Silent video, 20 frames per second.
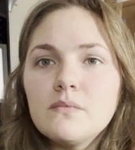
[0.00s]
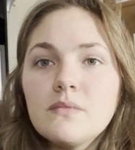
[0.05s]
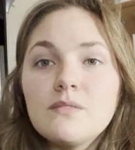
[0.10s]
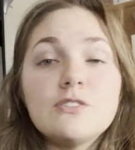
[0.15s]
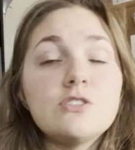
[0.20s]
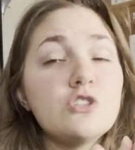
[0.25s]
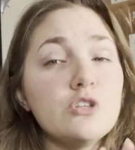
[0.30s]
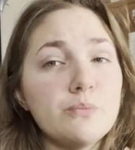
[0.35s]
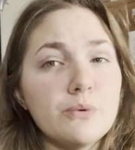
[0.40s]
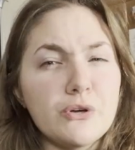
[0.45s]

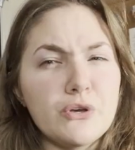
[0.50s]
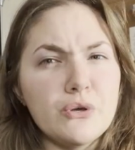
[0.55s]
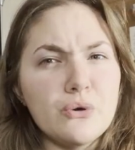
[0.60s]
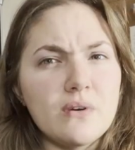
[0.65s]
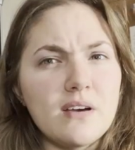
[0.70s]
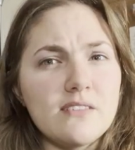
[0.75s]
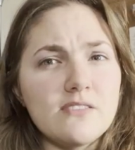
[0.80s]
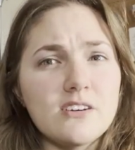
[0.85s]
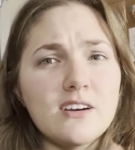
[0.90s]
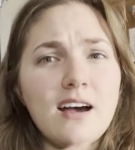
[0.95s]
super cute
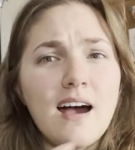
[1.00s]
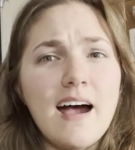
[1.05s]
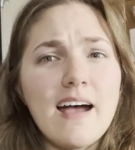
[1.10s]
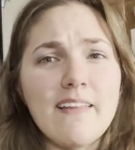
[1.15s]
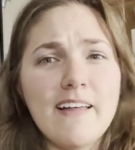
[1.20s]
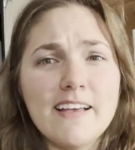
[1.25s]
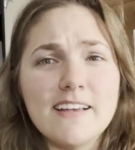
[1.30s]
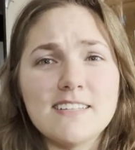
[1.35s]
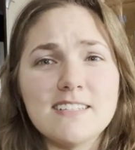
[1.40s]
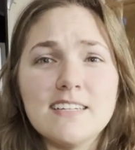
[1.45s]
cover. I
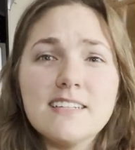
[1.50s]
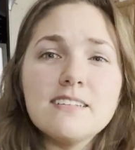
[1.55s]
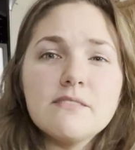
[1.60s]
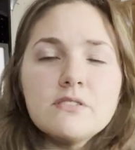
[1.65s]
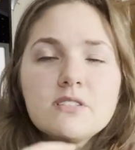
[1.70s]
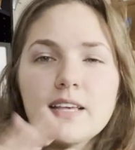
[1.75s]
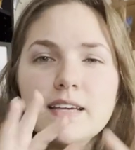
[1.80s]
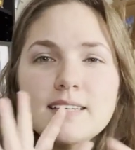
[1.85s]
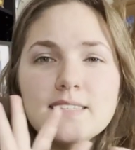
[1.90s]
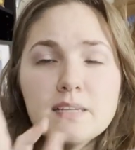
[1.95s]
liked it. It
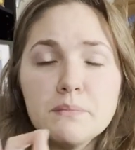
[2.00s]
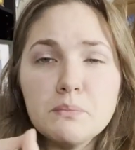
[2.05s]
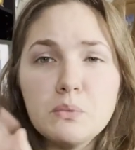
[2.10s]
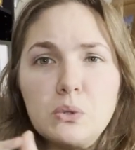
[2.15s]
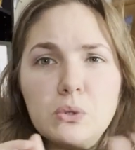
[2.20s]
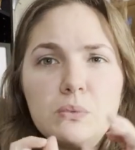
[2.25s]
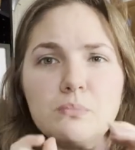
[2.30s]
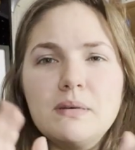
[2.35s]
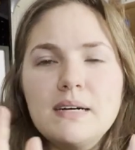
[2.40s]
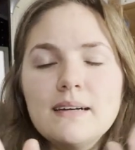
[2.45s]
was, like,
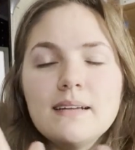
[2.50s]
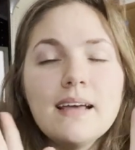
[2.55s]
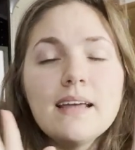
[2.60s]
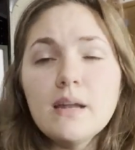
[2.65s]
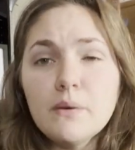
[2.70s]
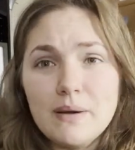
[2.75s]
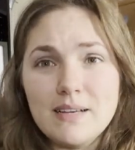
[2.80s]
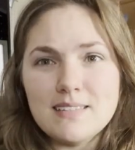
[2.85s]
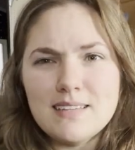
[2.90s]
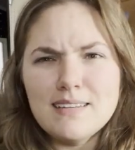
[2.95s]
simple, but
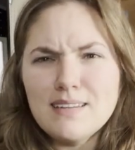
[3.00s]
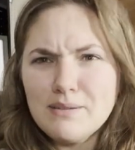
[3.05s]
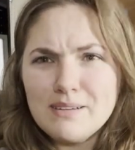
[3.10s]
anyways,